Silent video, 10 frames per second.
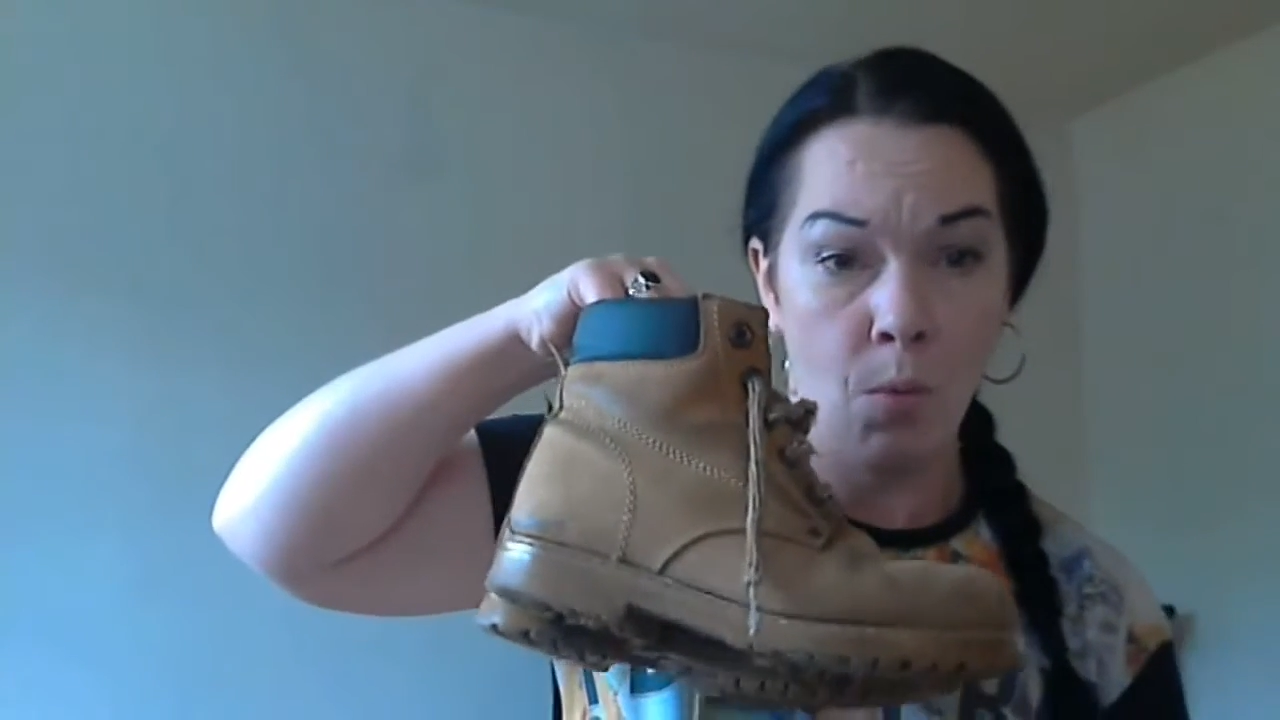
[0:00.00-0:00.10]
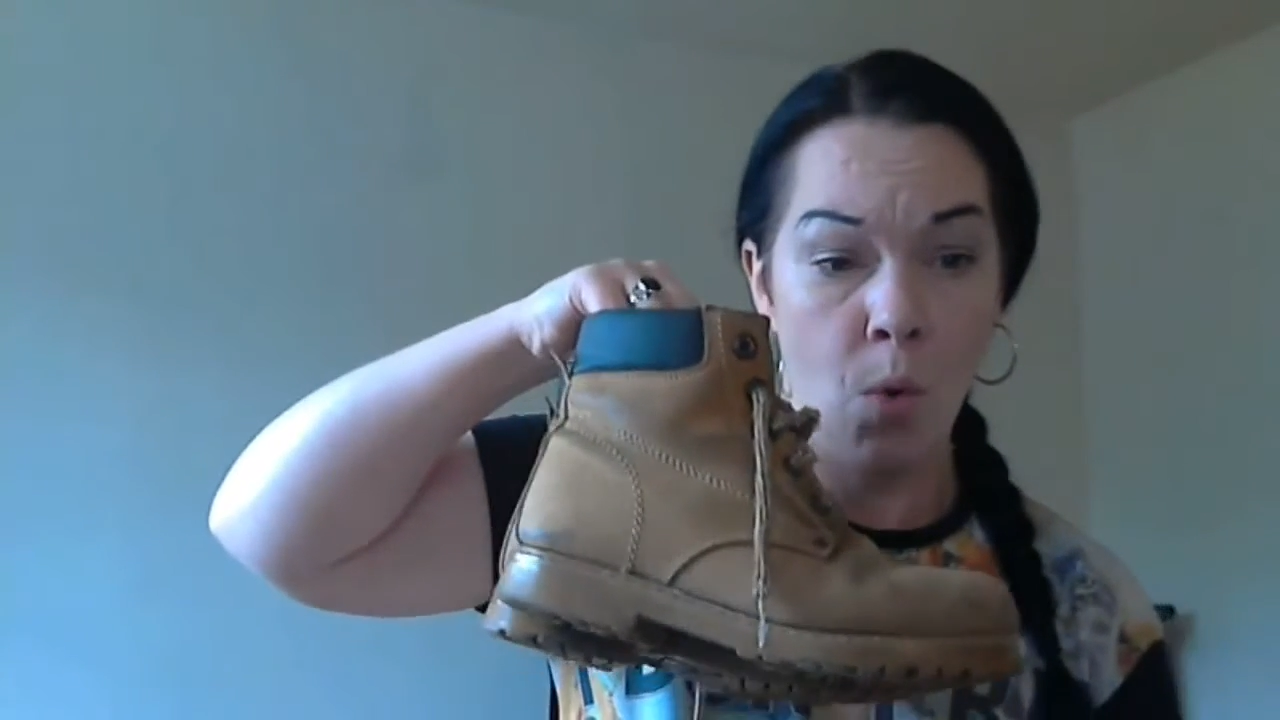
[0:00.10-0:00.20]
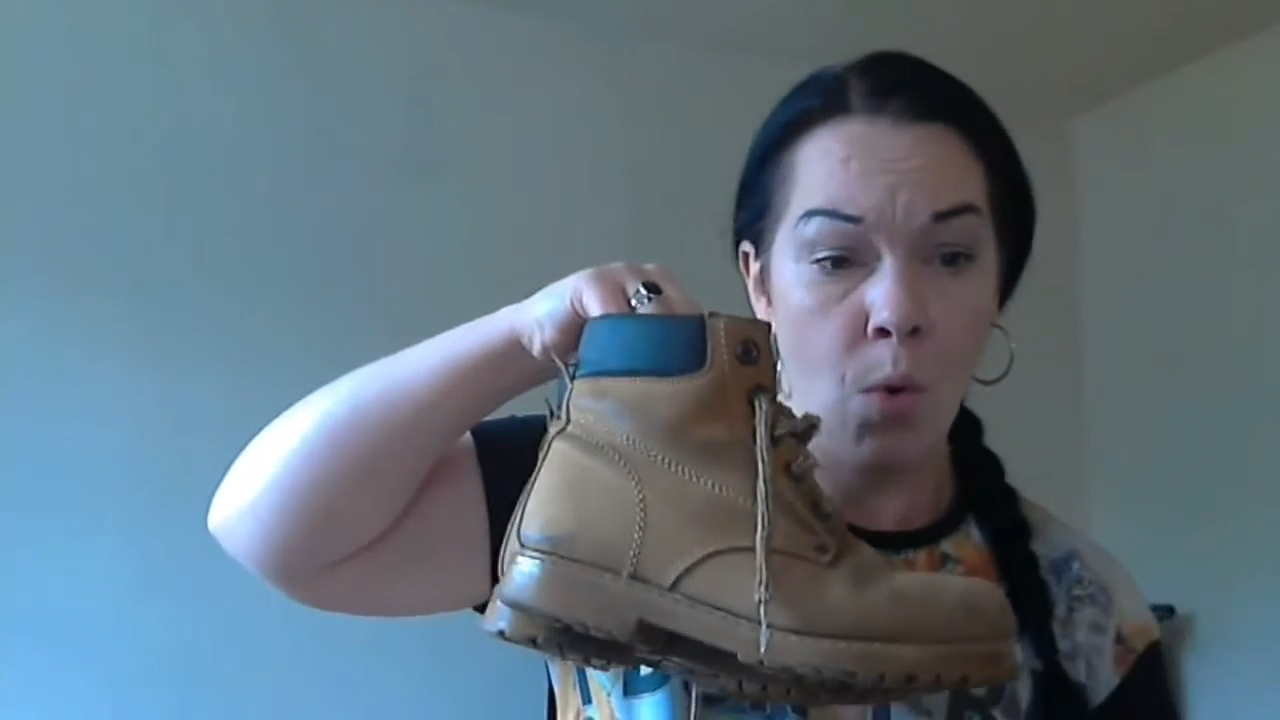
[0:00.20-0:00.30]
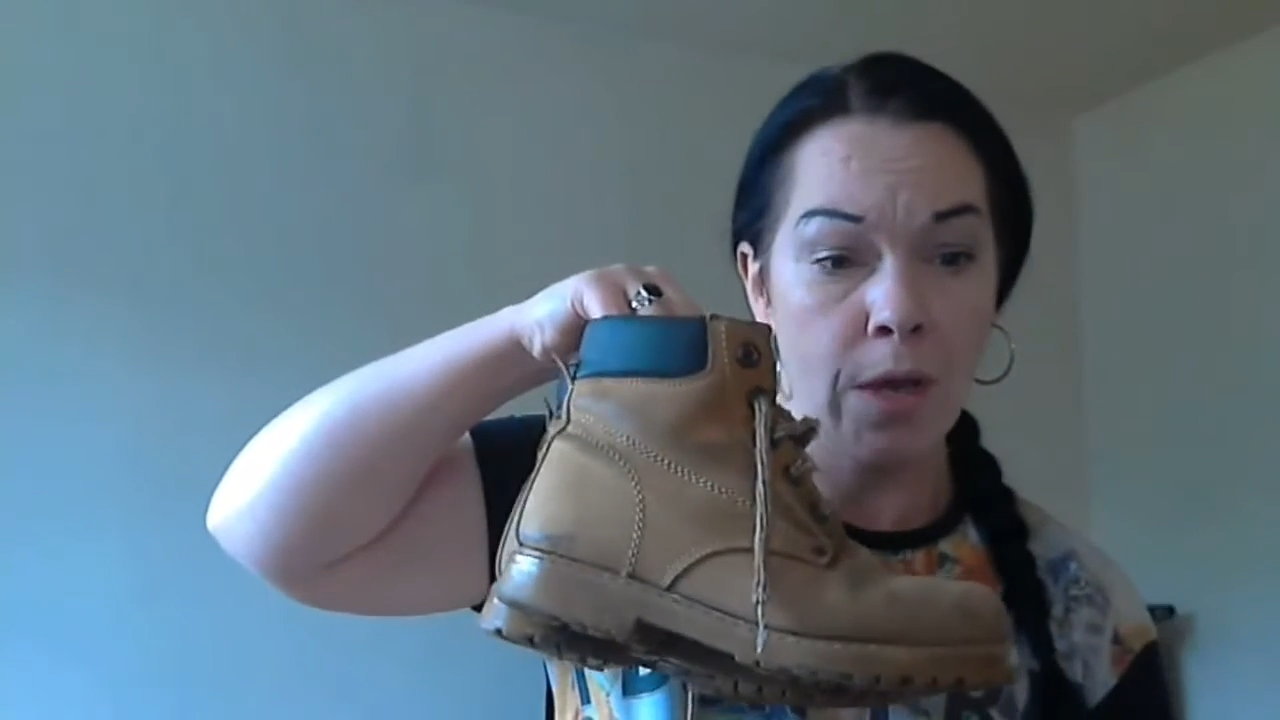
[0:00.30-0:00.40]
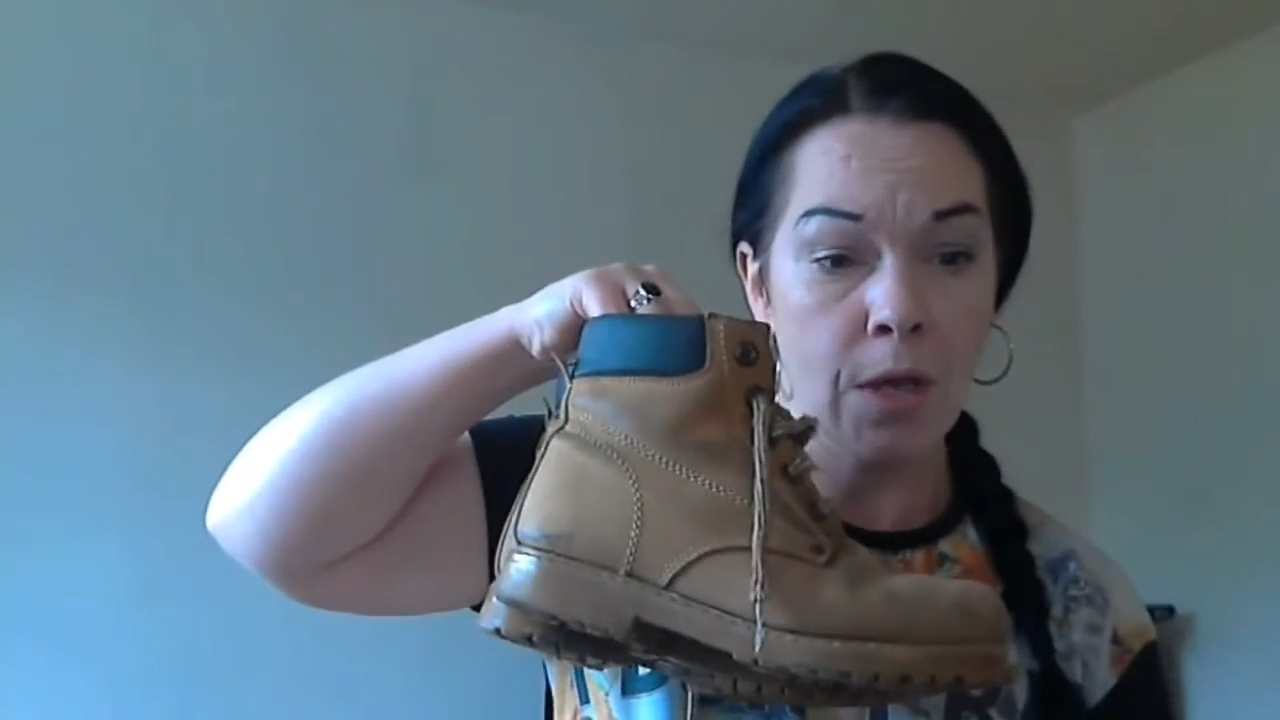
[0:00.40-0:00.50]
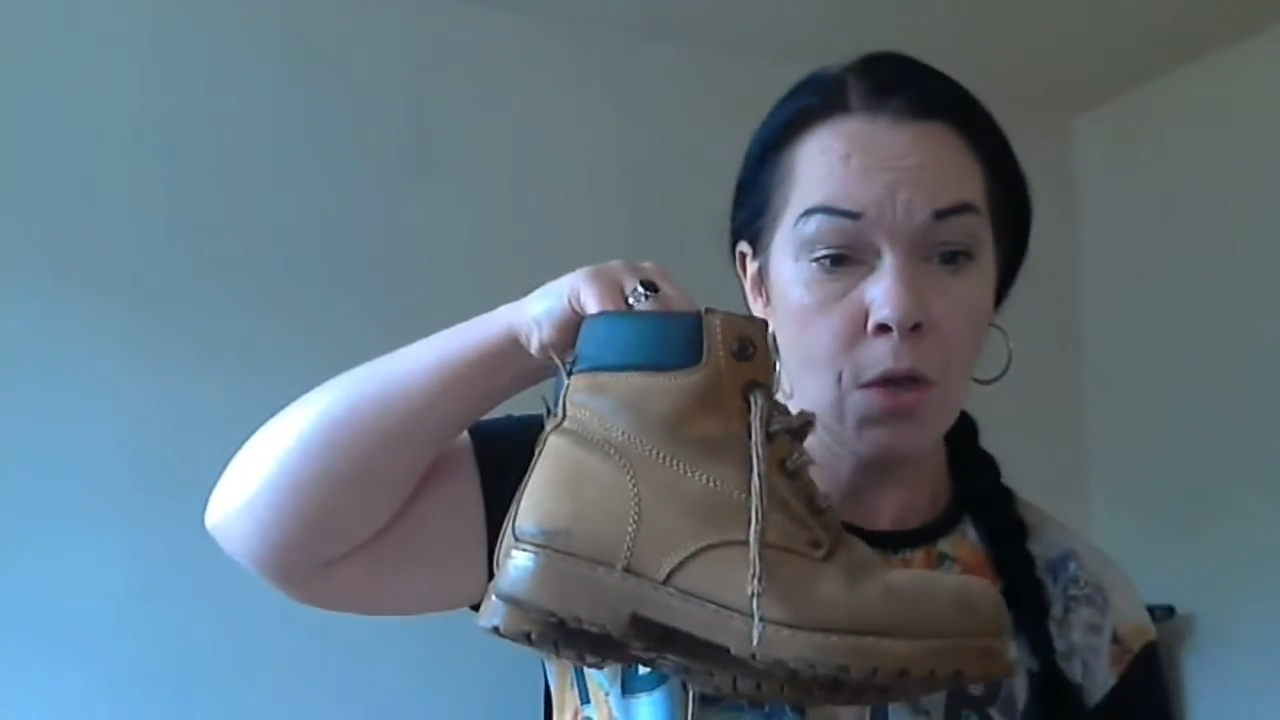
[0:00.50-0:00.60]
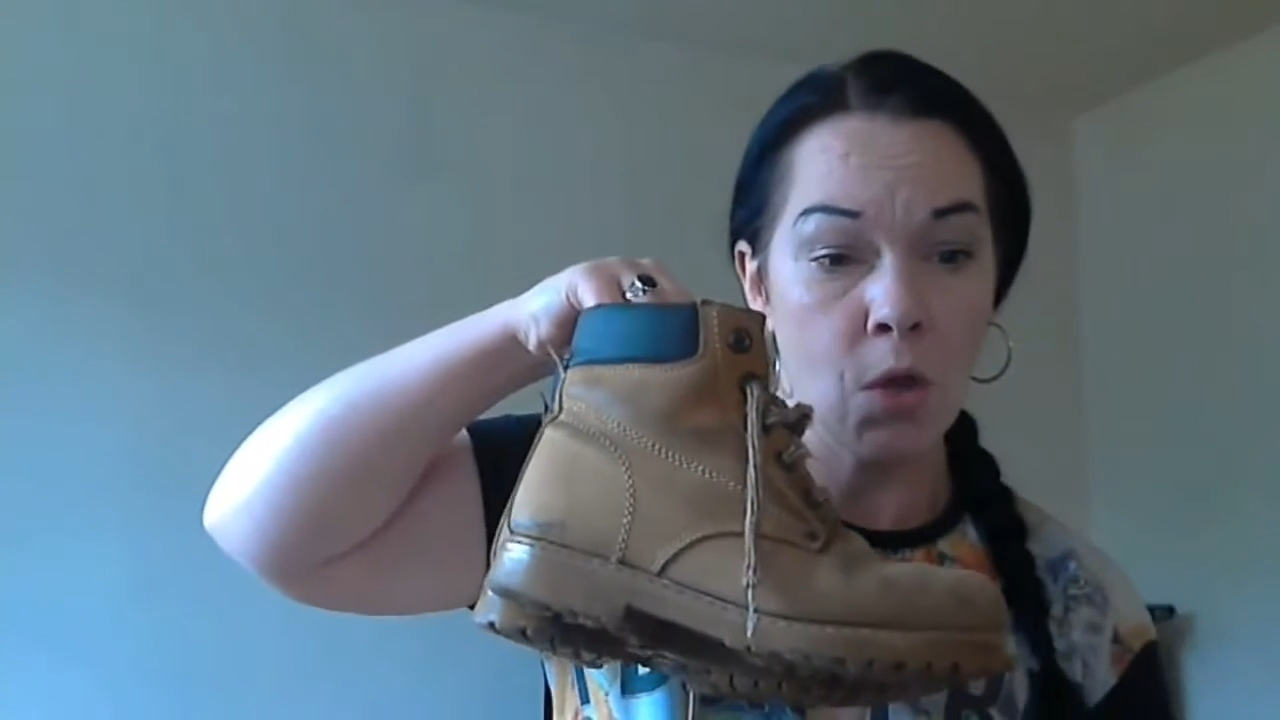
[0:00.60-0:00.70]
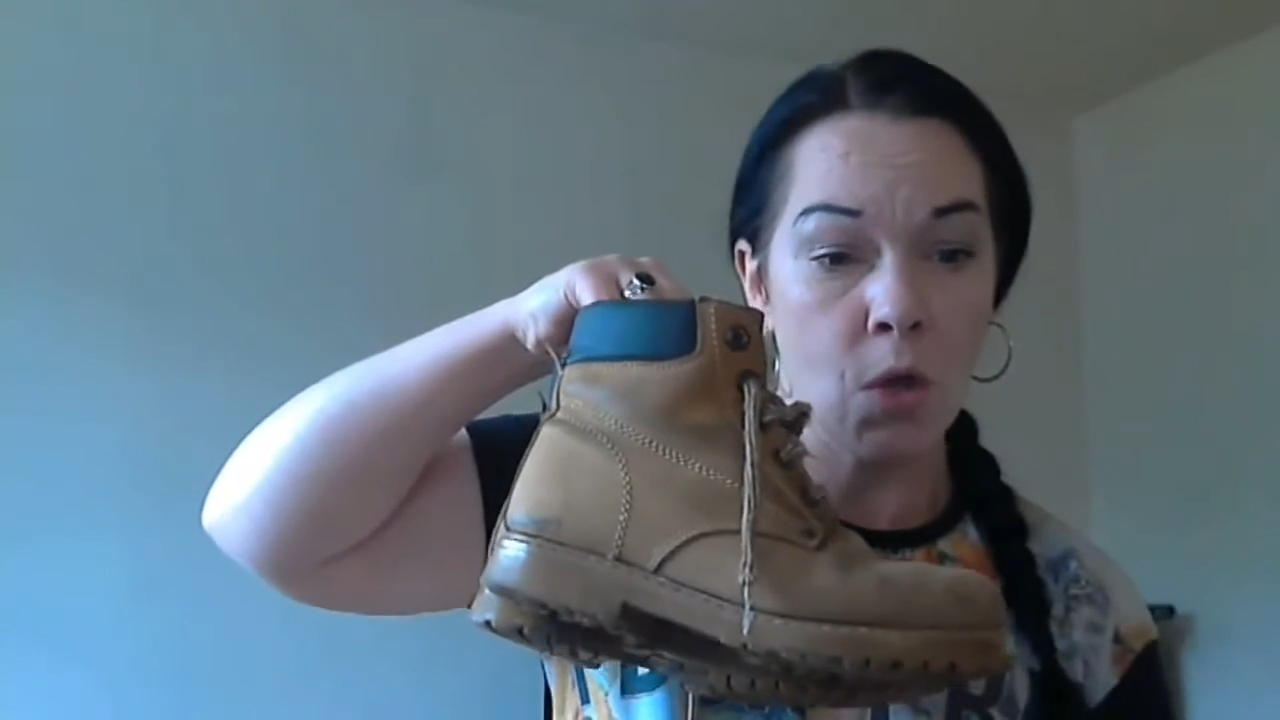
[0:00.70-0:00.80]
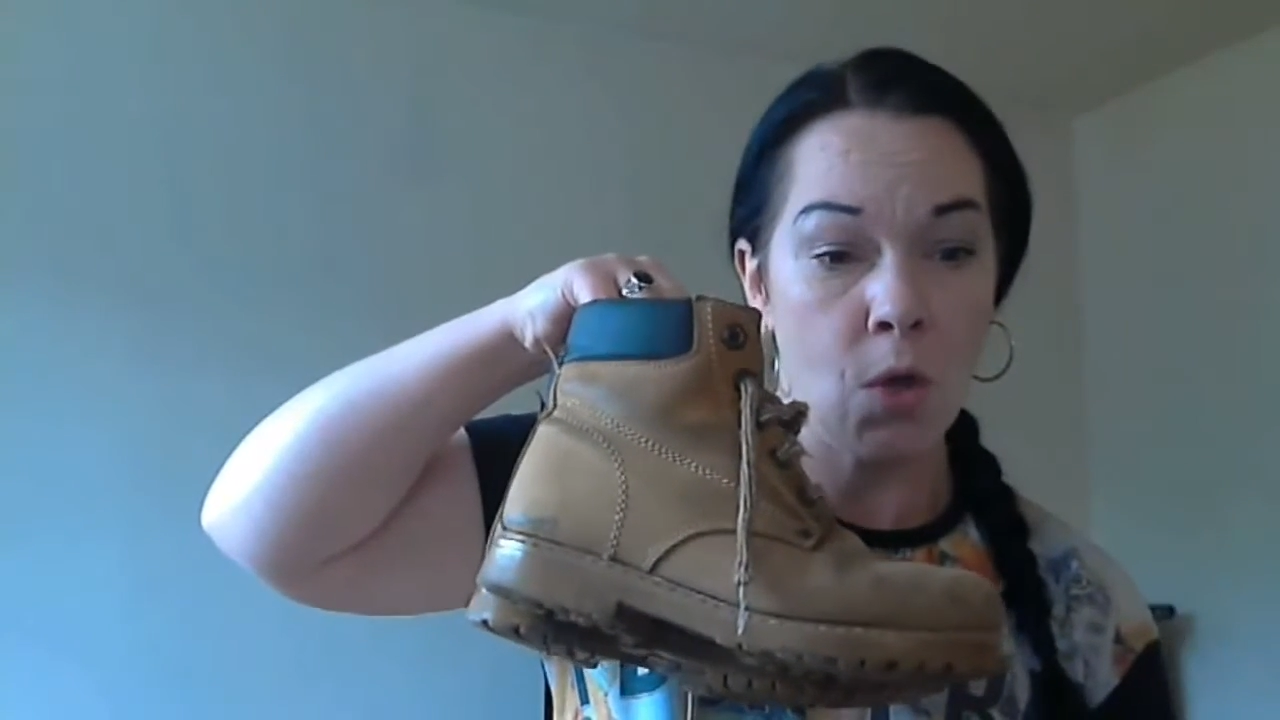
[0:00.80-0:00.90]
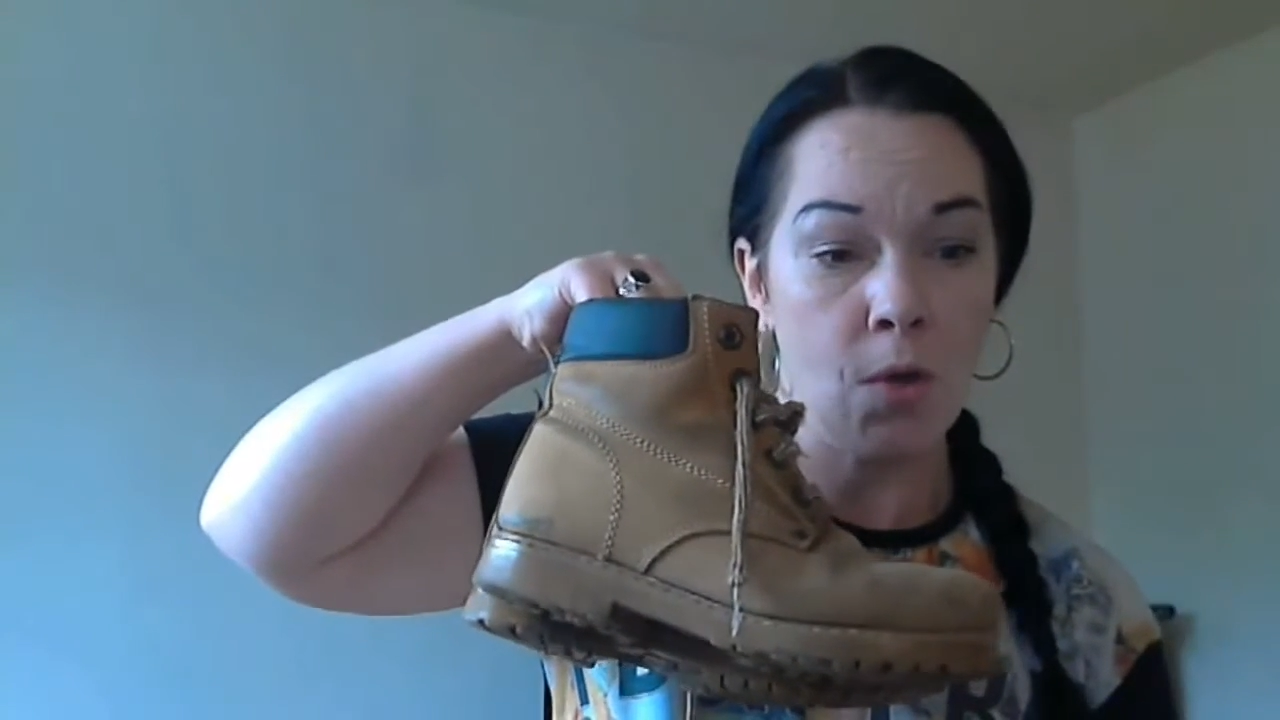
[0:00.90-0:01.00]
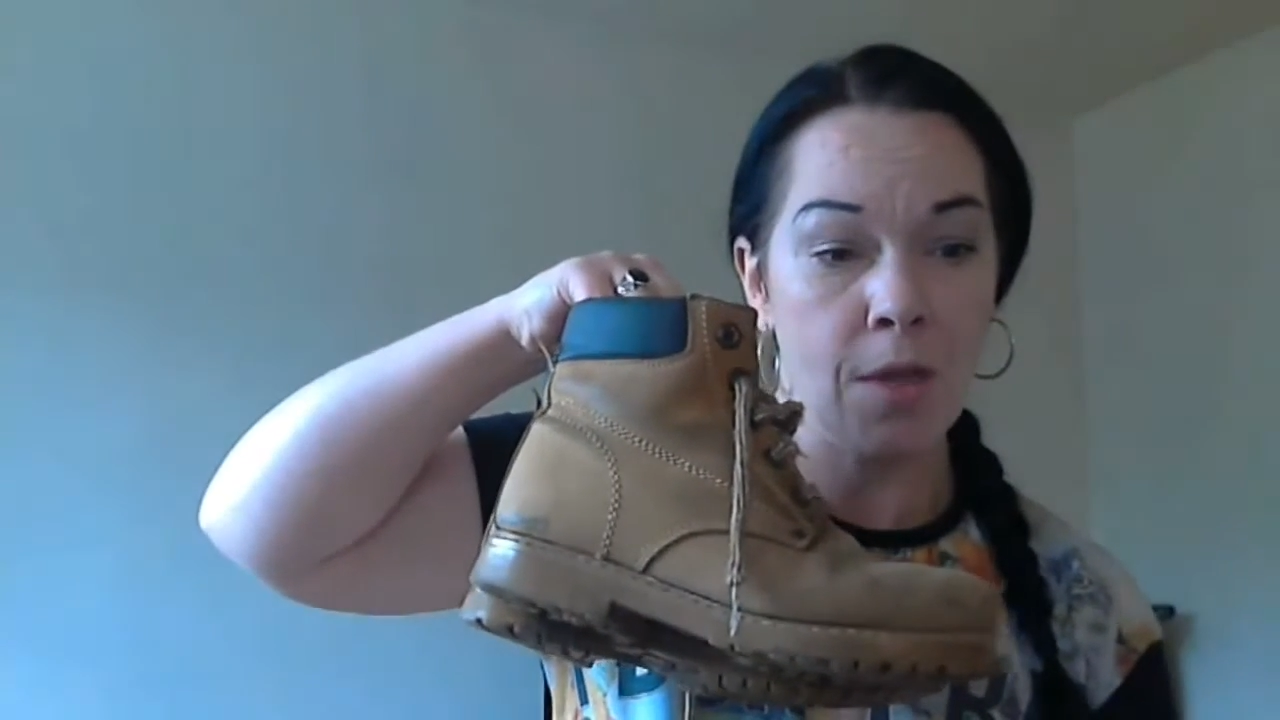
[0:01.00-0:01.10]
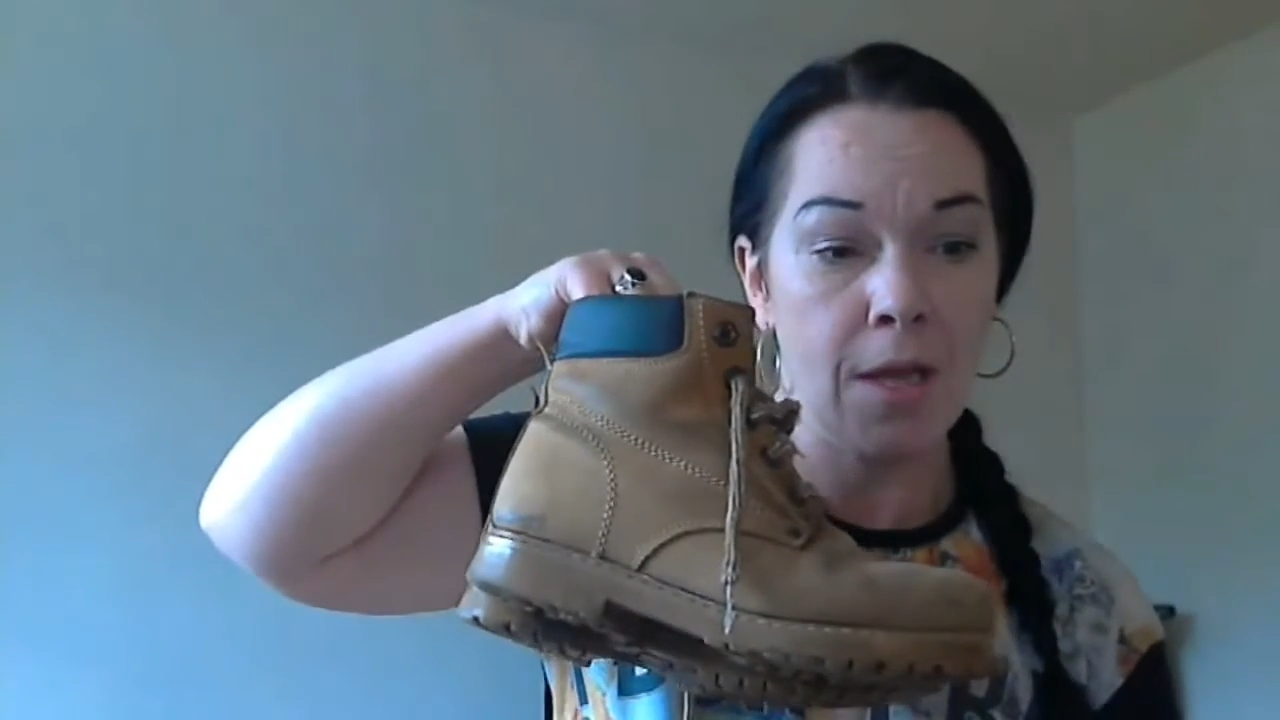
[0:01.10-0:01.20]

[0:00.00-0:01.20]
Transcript: walking shoes,